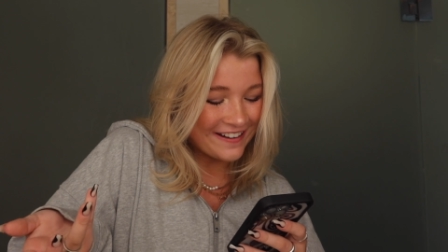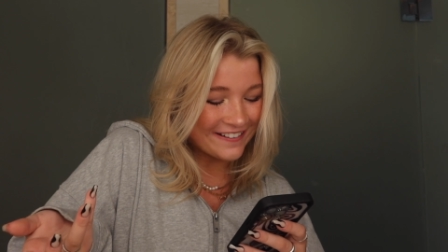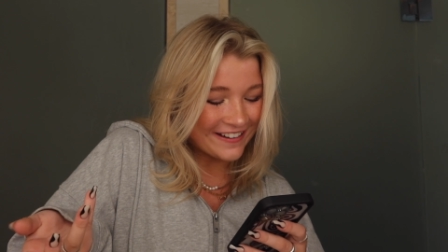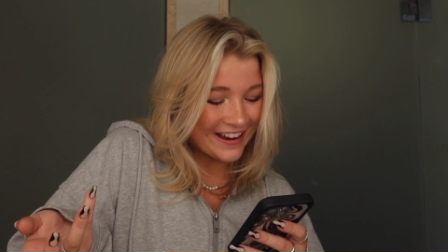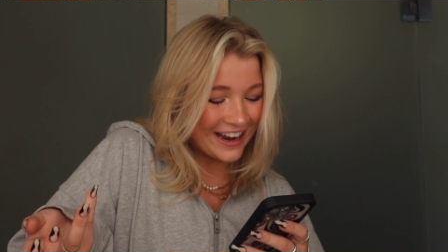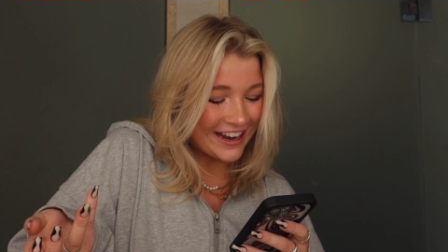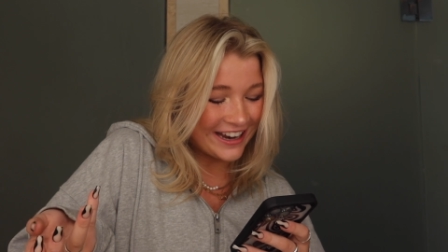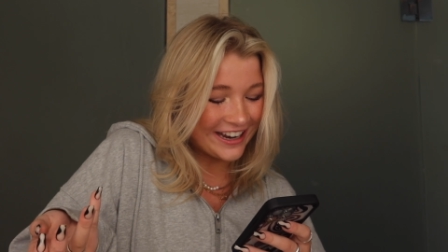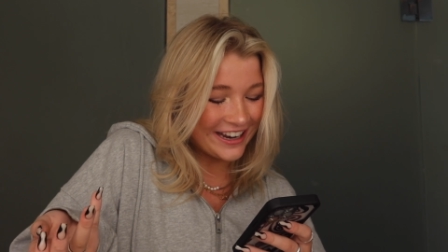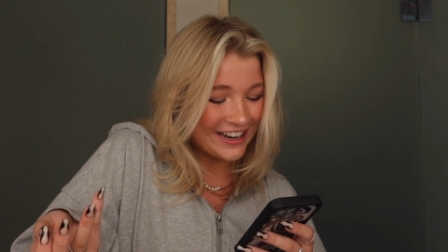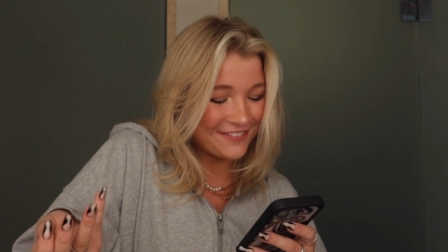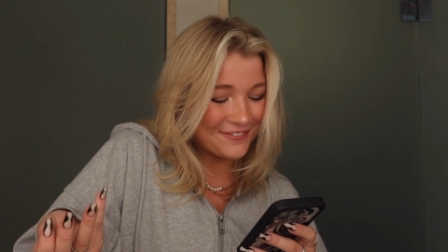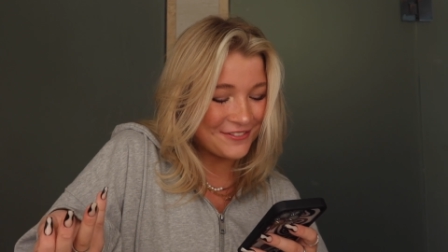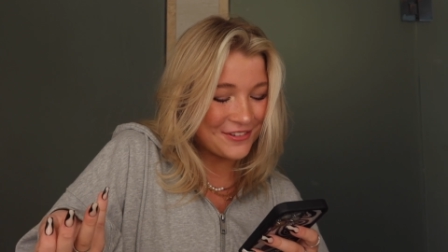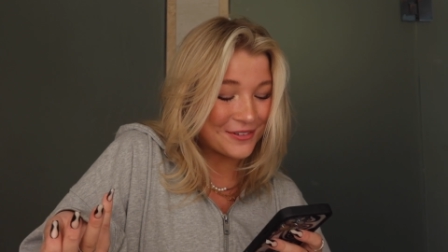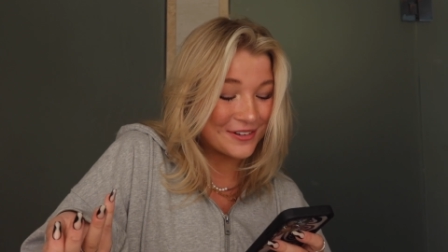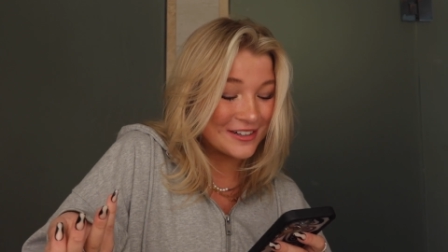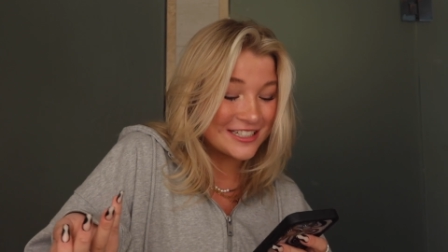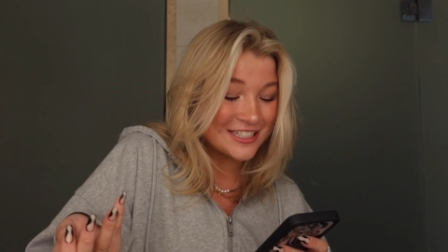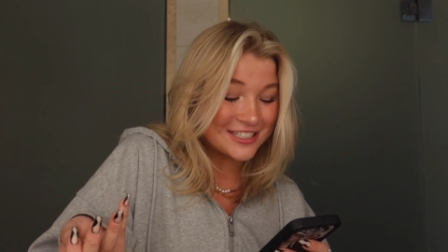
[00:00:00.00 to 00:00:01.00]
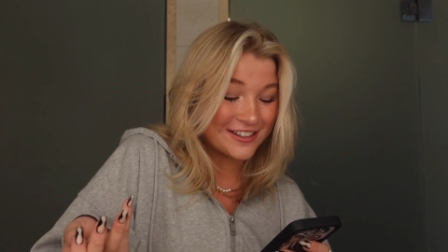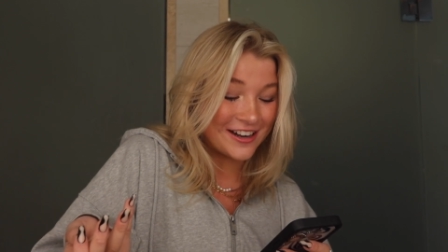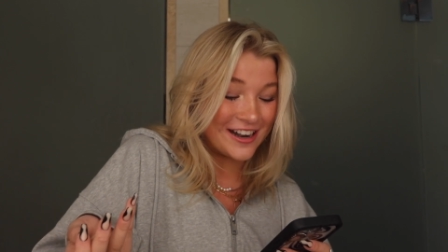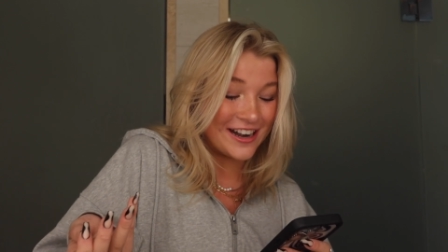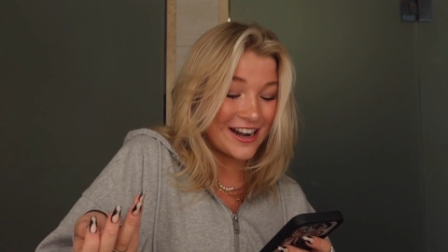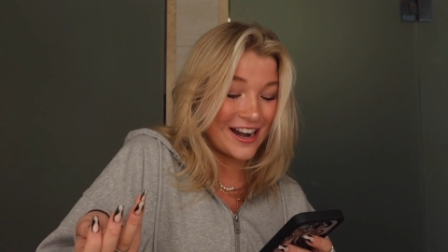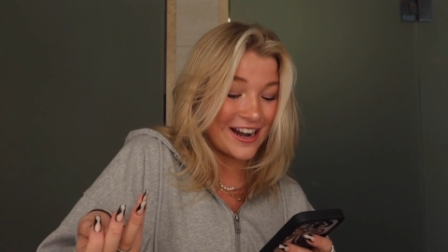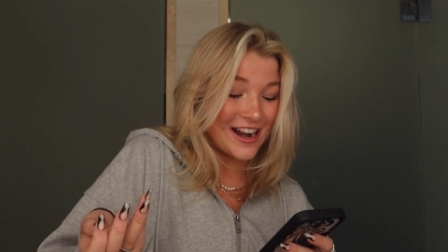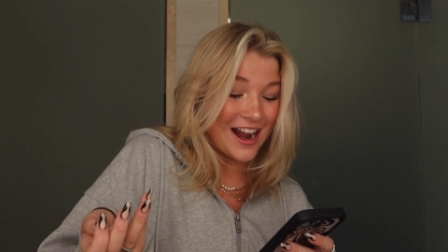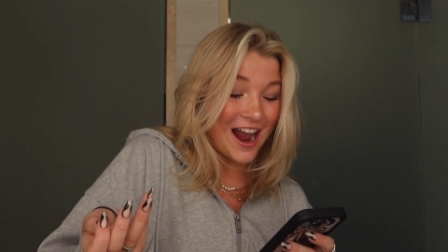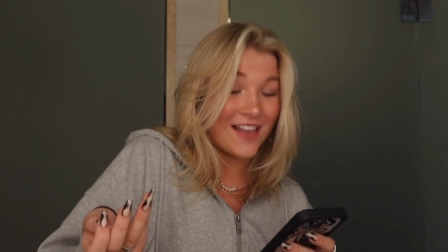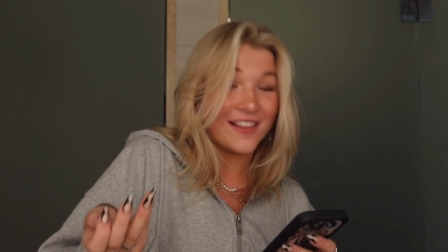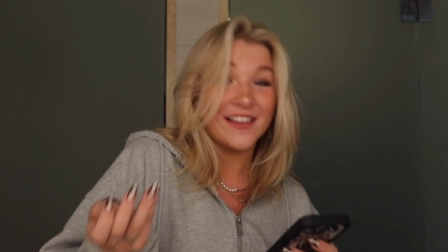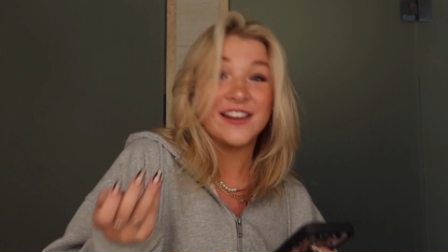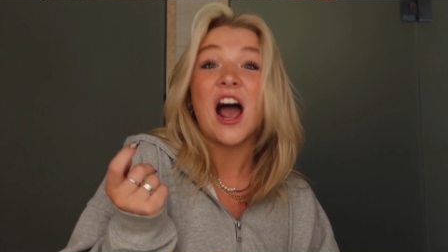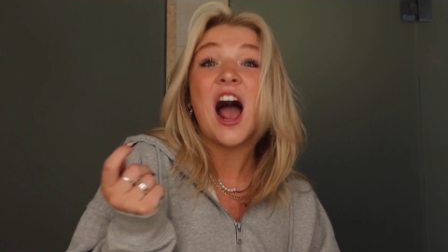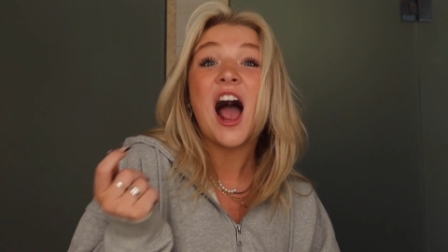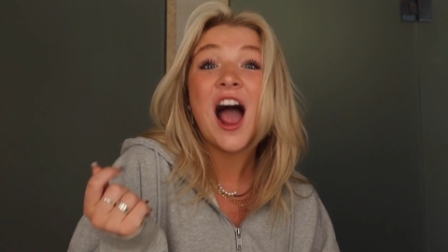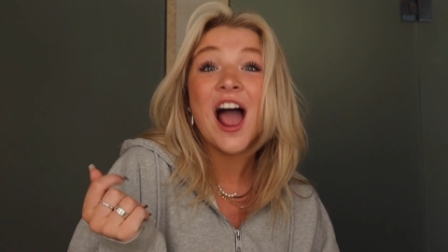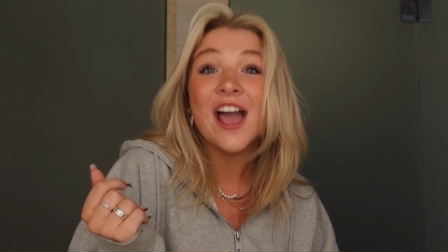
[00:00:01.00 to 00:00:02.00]
Okay, if you were stranded on an
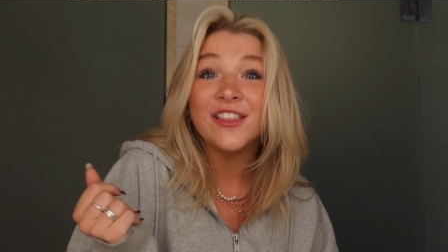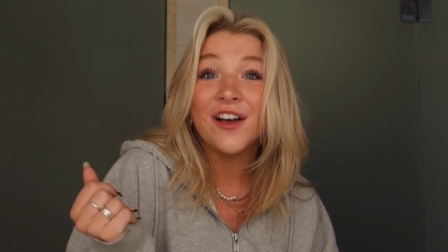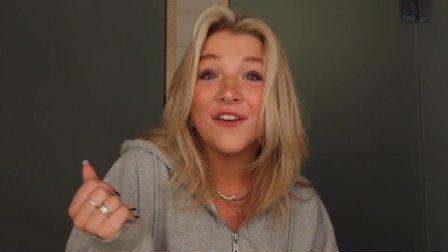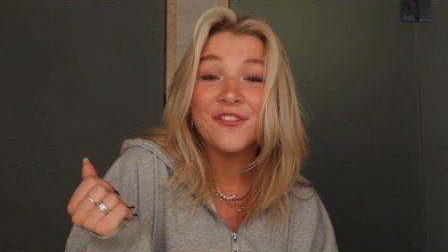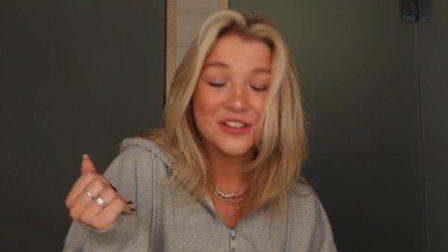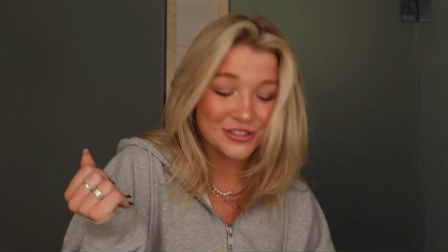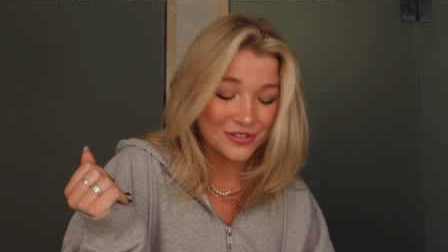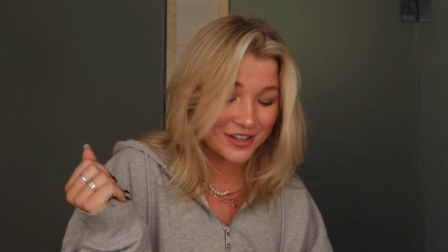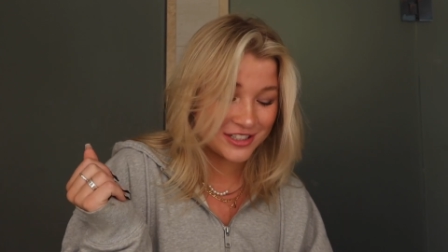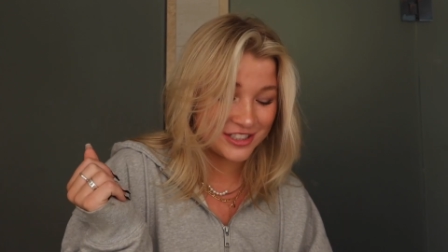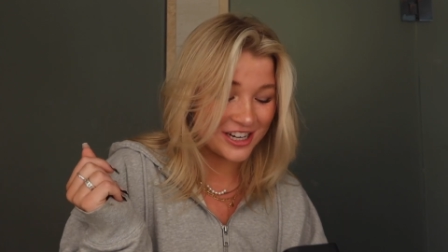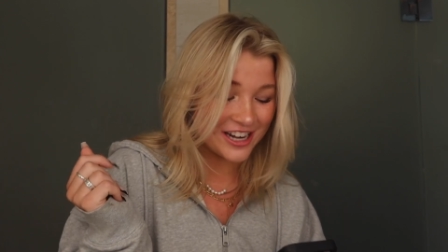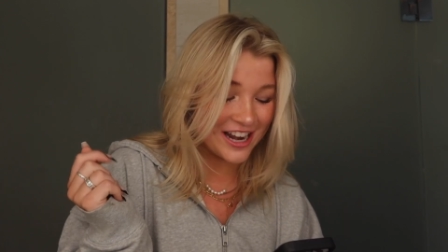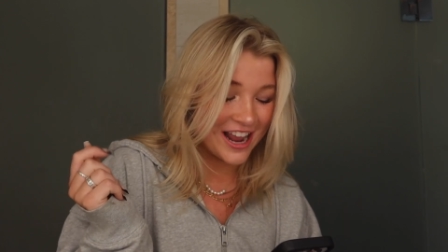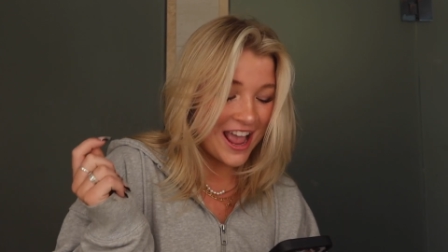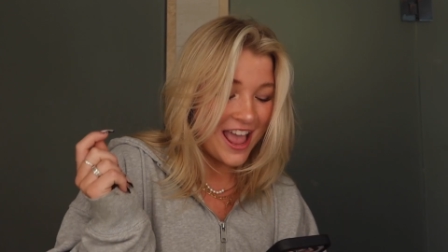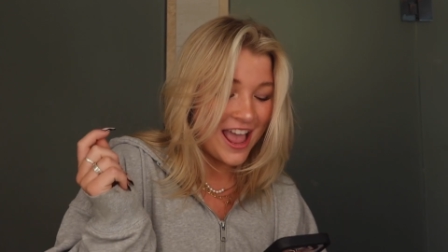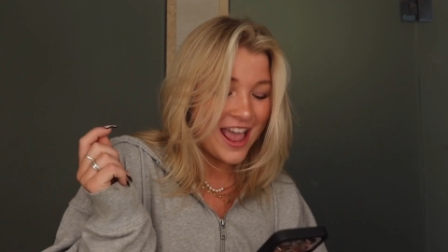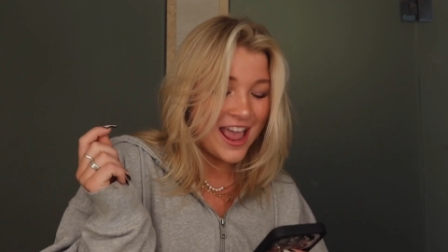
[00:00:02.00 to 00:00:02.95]
island, I love this question.